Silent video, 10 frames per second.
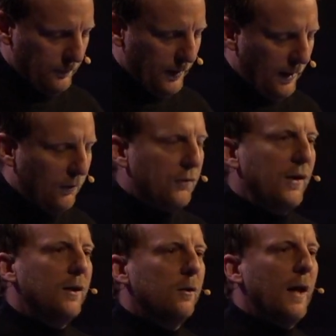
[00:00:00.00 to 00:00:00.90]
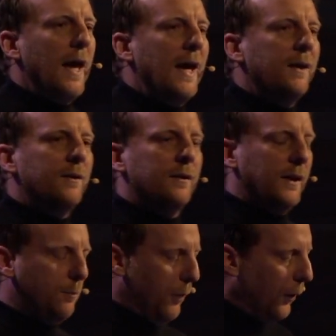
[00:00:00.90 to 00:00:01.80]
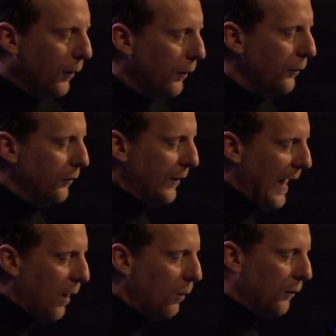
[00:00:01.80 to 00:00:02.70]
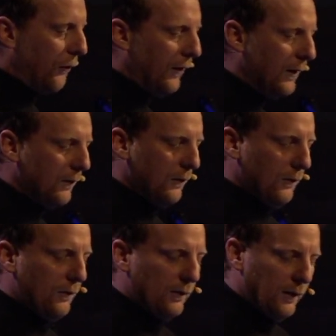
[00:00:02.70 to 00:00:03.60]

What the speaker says: He single-handedly purged our sins.